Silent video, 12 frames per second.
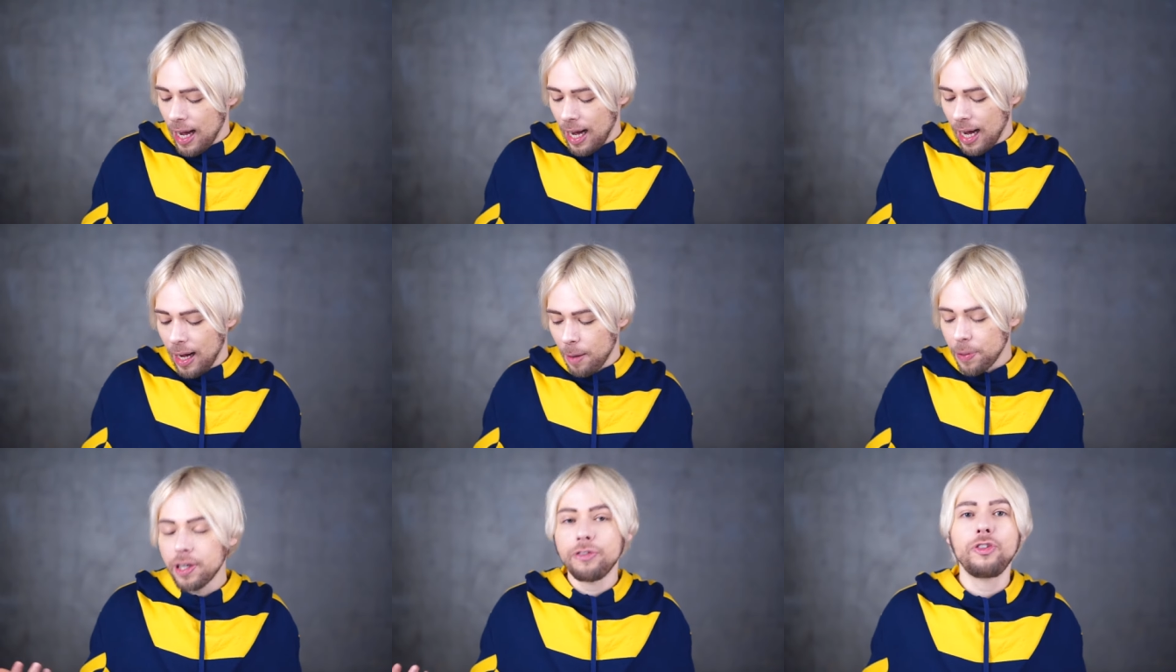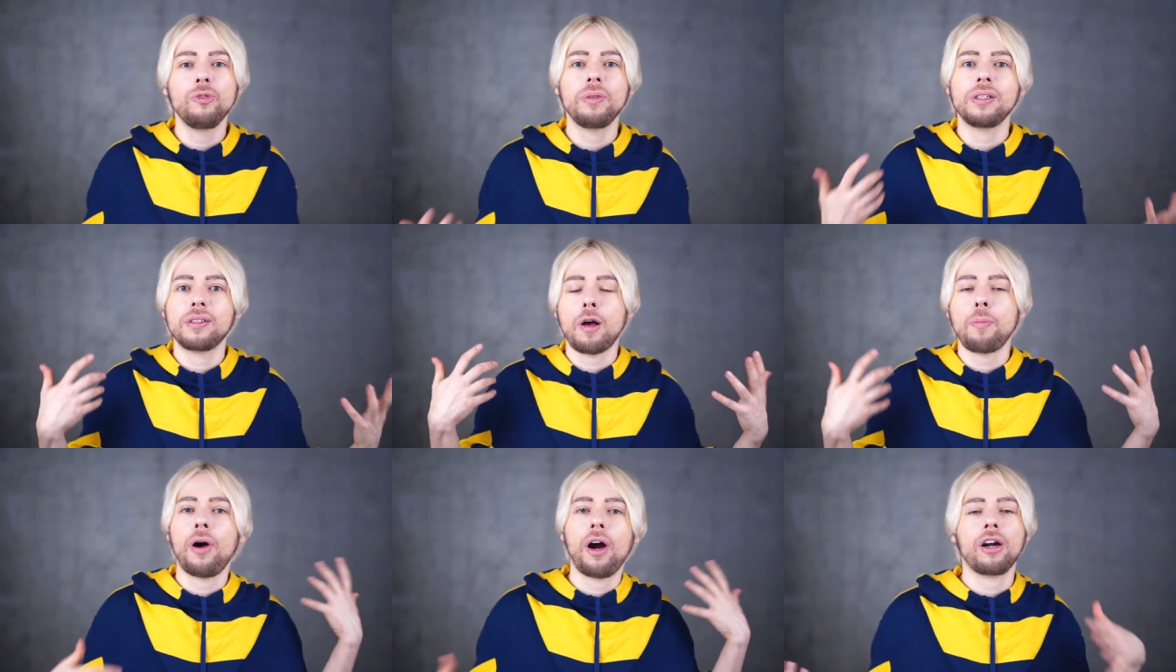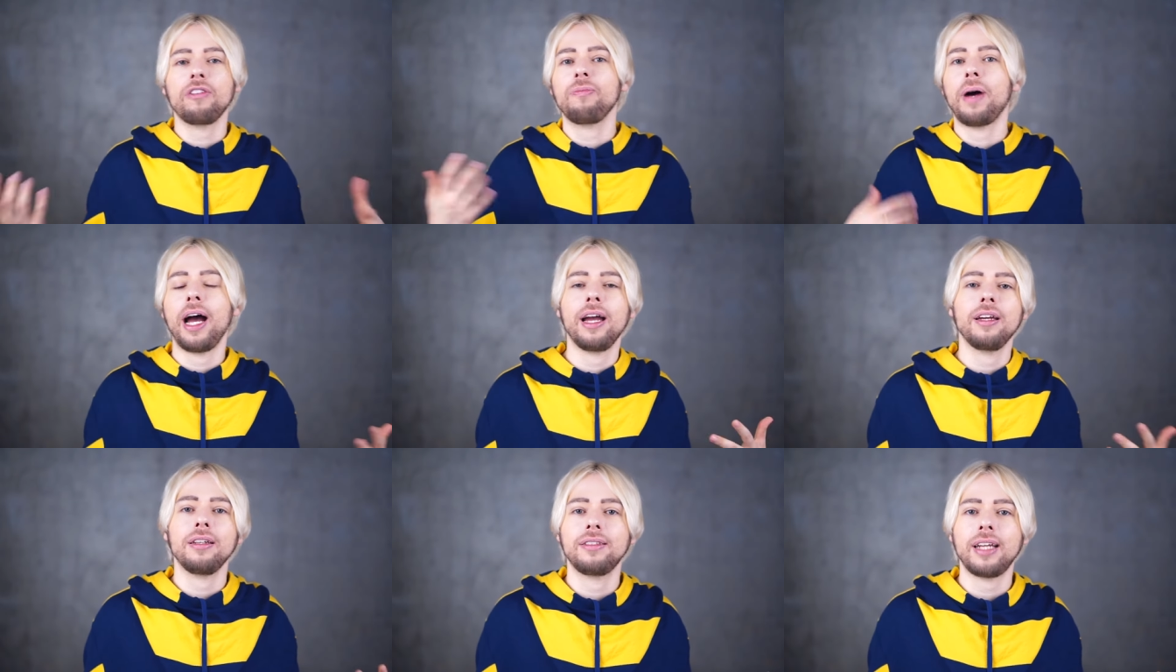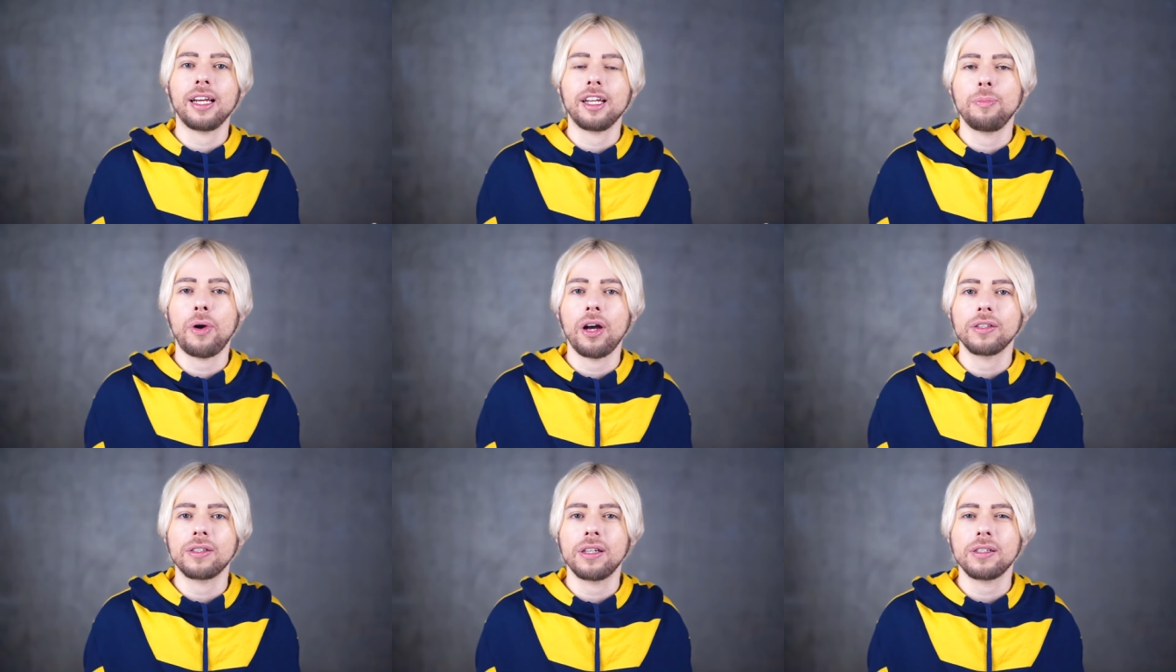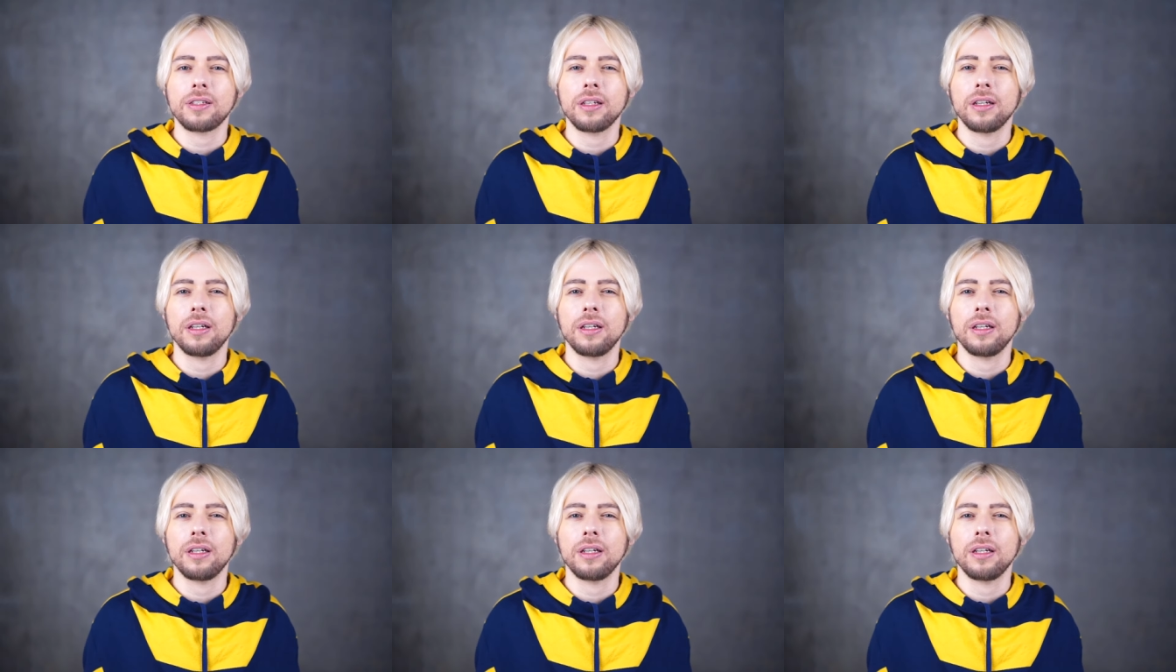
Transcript: Uh, perfume is a part of my daily process.